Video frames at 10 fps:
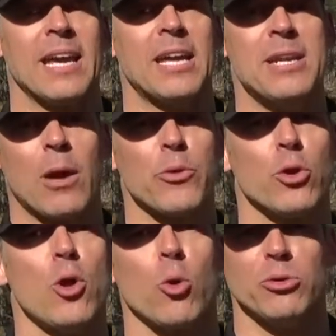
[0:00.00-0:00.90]
Connect with
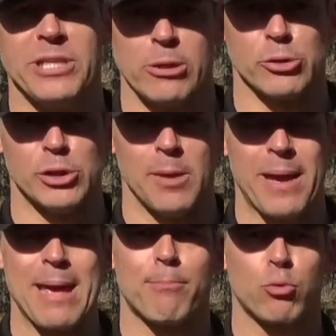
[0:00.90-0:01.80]
your local dealership
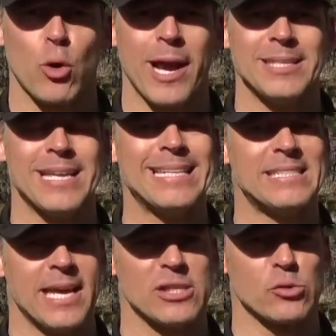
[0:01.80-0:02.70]
and price and
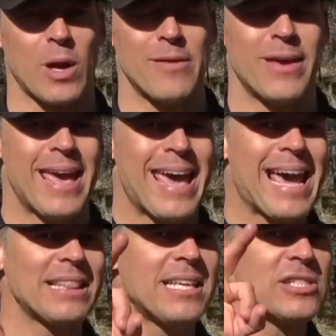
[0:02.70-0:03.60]
test drive
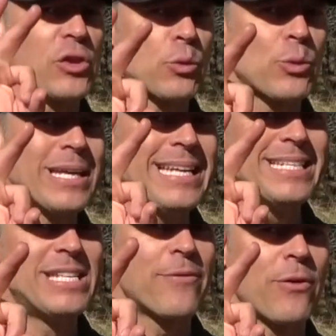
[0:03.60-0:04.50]
at least 3
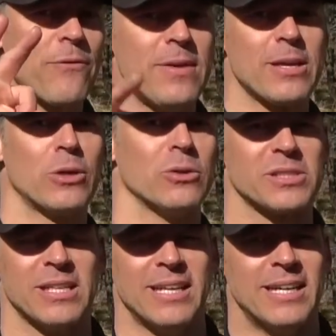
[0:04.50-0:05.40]
different vehicles.